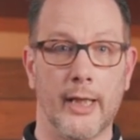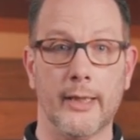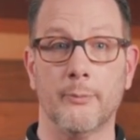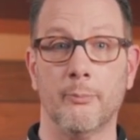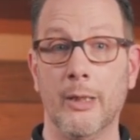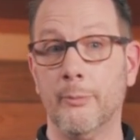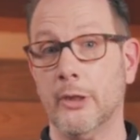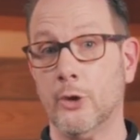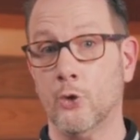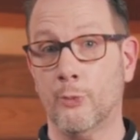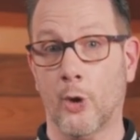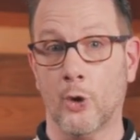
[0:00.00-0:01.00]
and maybe
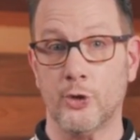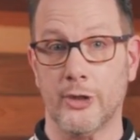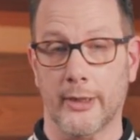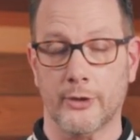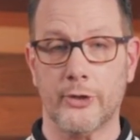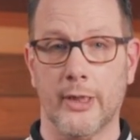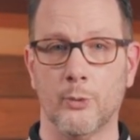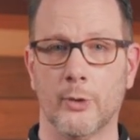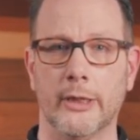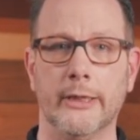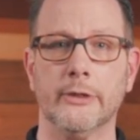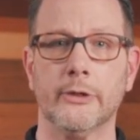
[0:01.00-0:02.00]
new projects they
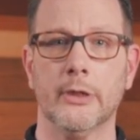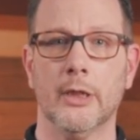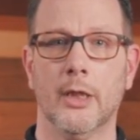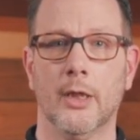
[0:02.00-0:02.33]
release.